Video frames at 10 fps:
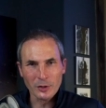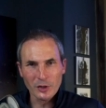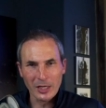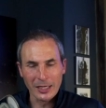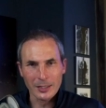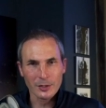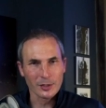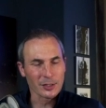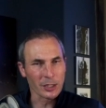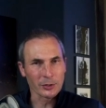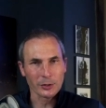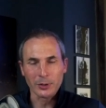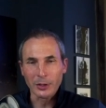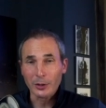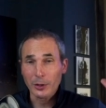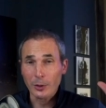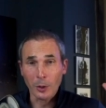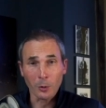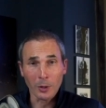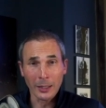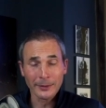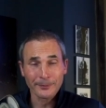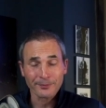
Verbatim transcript: change. To tell you, you know what?